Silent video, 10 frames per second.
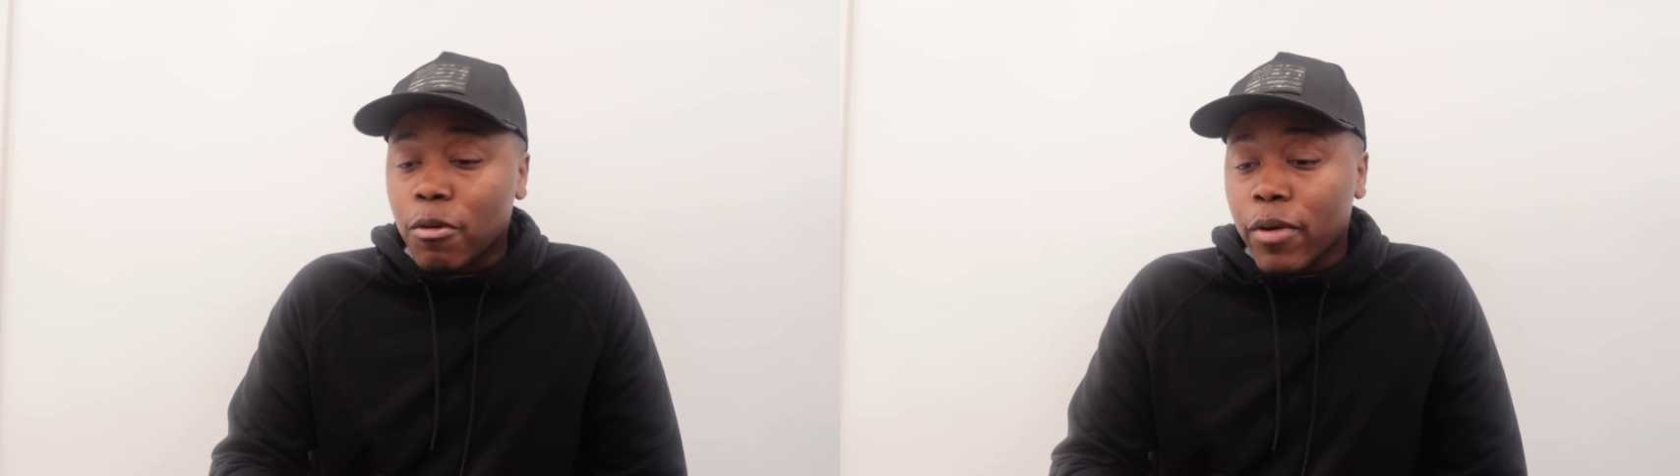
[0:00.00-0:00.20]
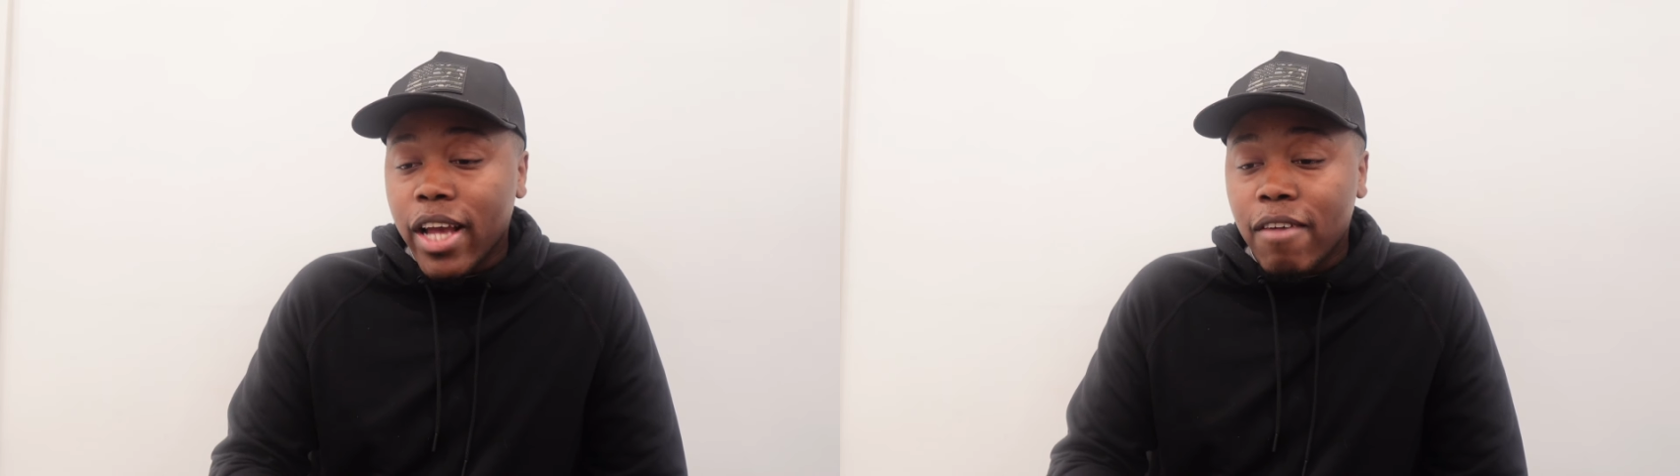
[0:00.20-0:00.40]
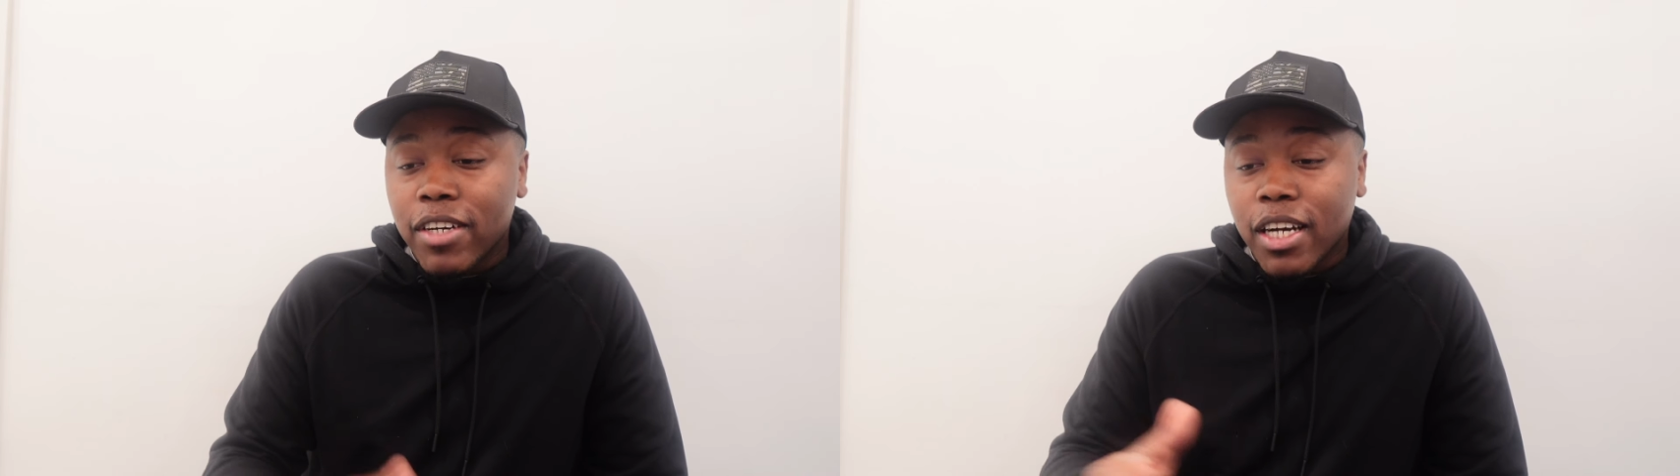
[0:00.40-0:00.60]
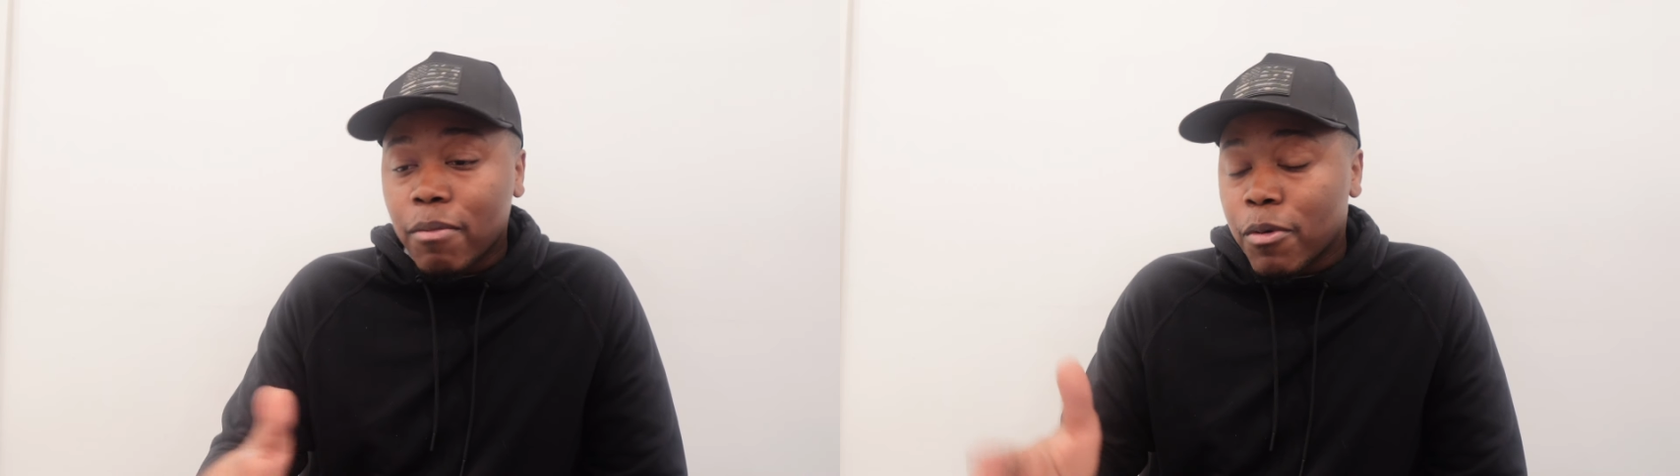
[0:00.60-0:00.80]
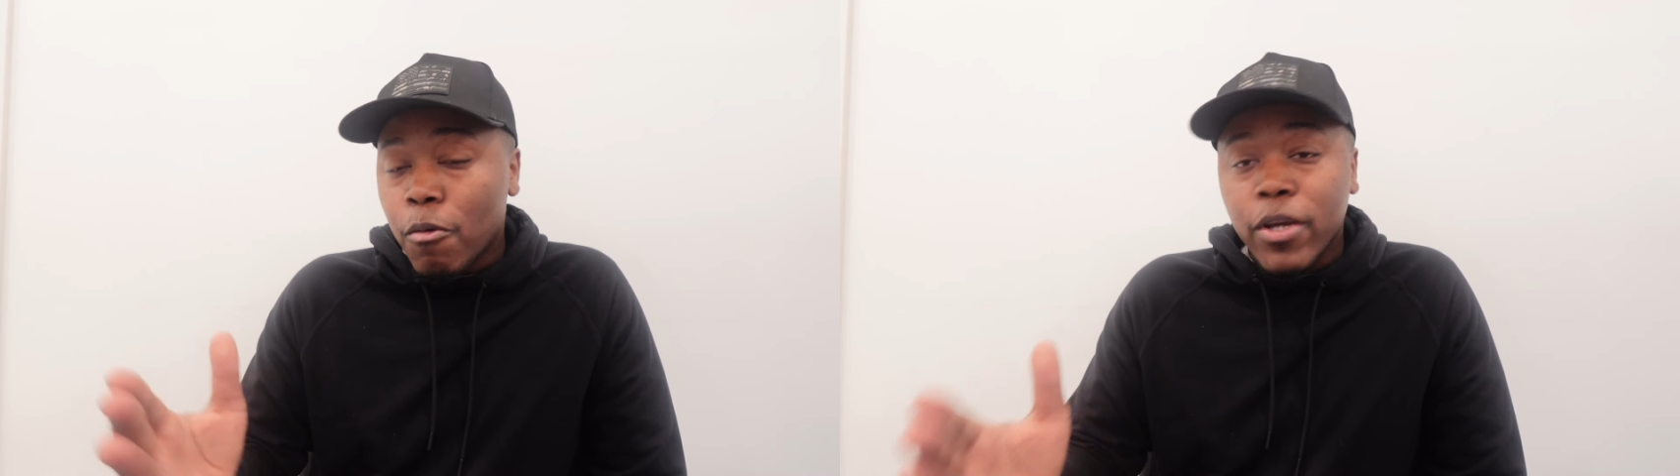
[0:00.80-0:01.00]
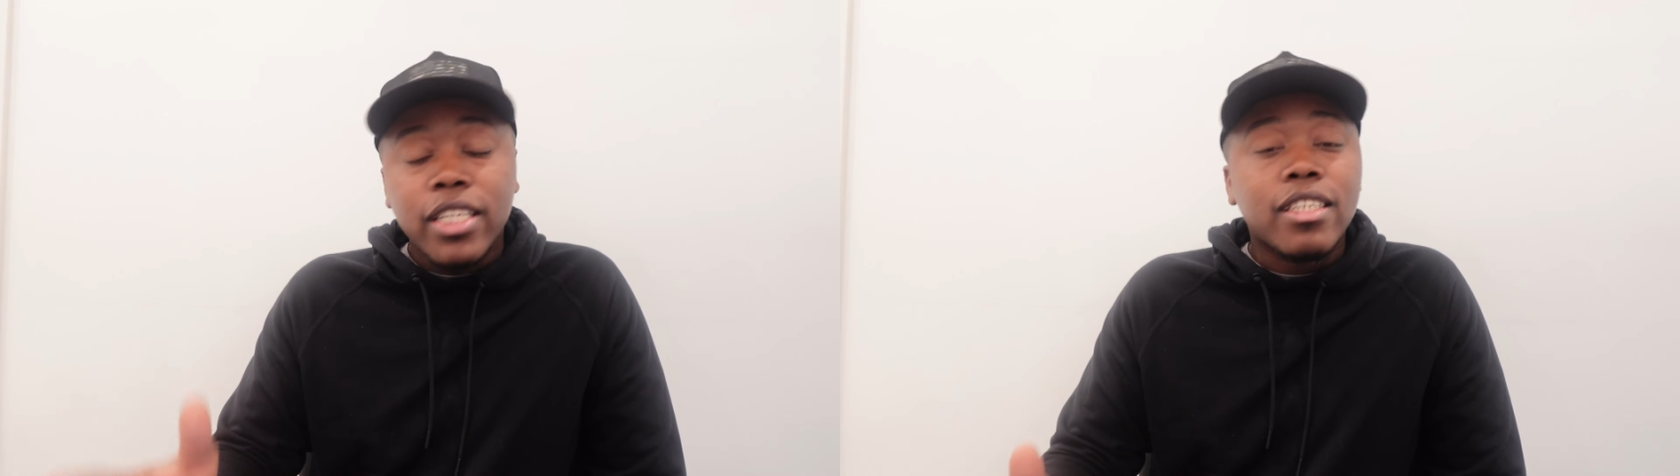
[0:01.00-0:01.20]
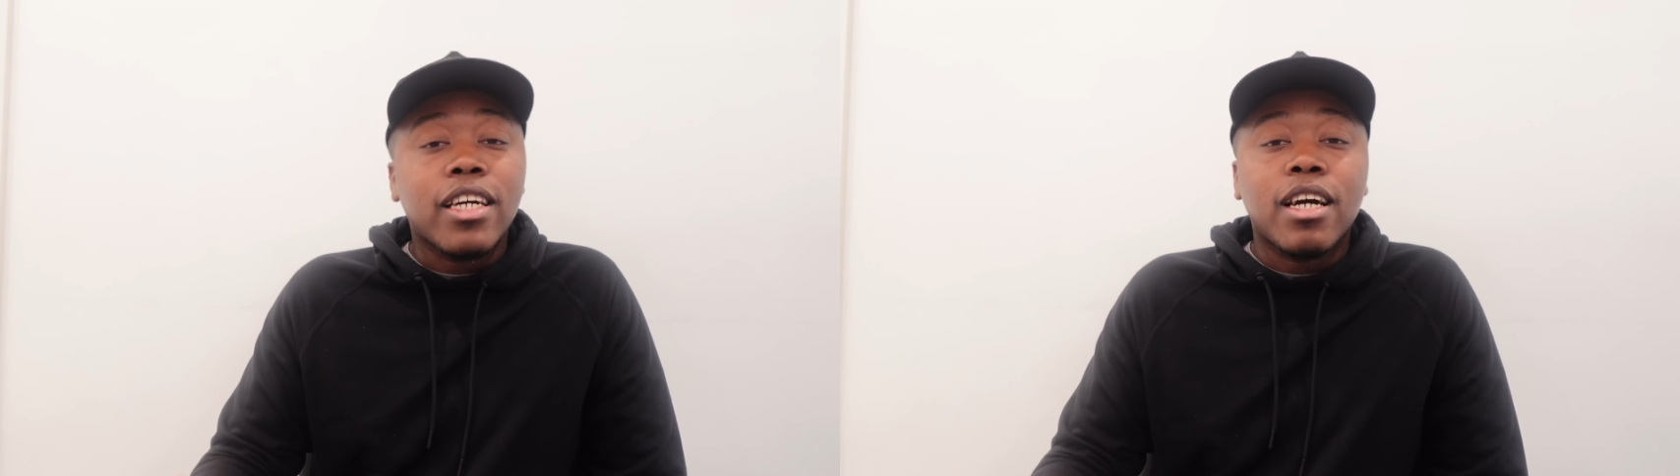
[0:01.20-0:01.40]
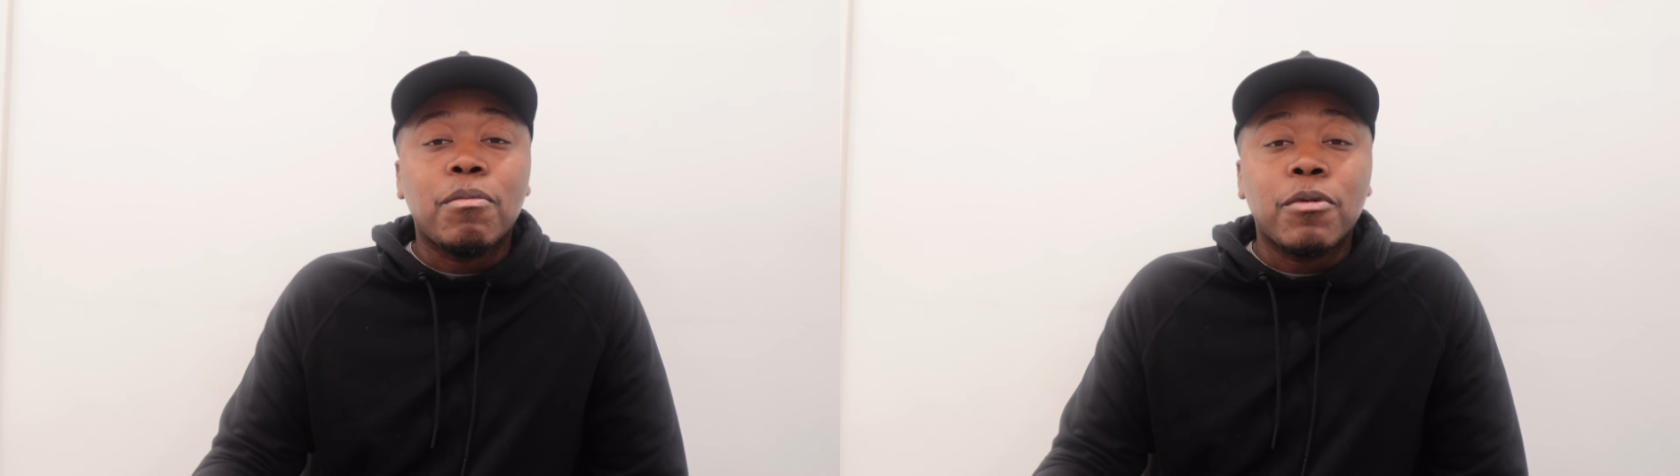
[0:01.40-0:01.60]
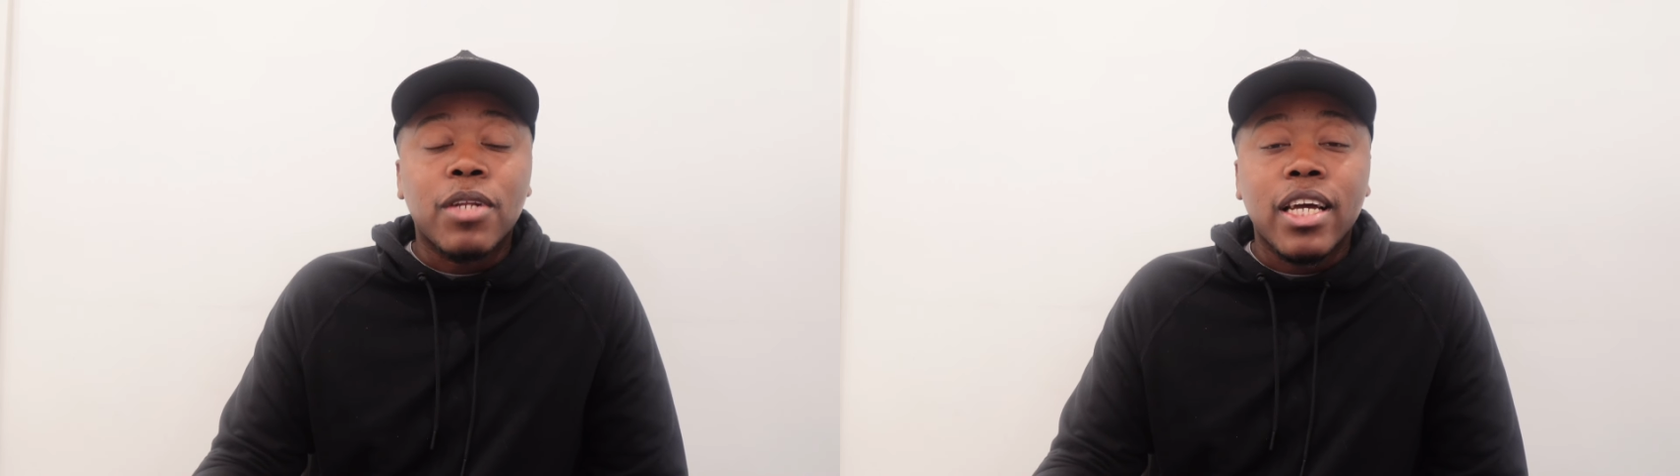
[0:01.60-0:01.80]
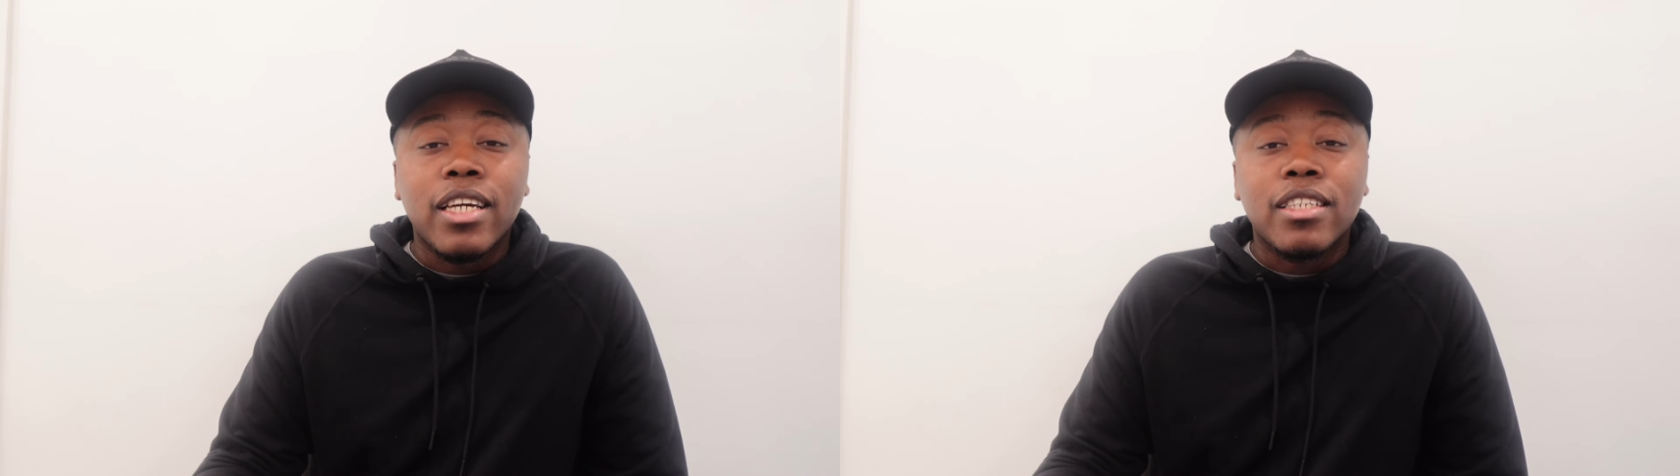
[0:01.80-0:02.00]
So we have a couple weeks and a couple
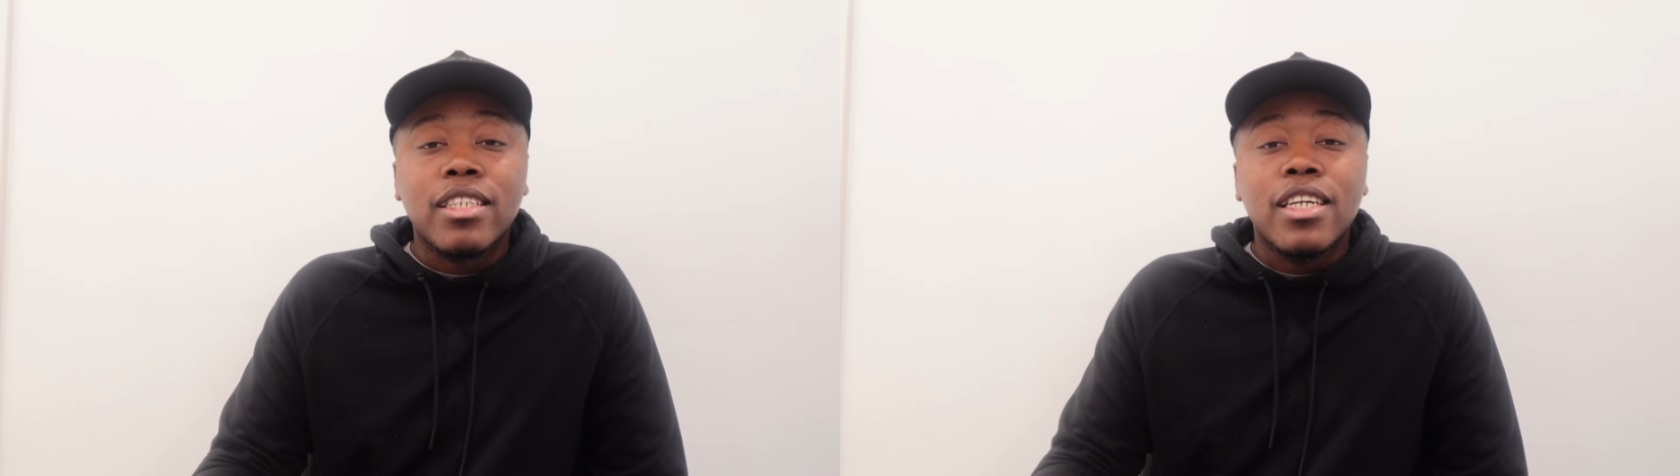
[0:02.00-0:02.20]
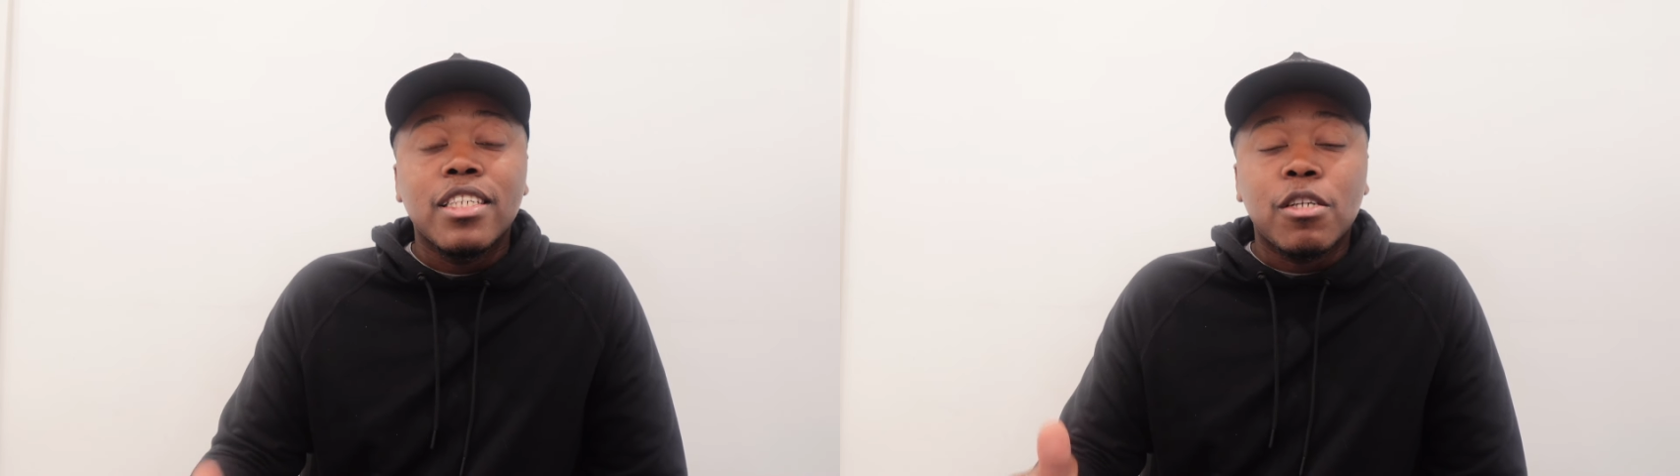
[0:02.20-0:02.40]
days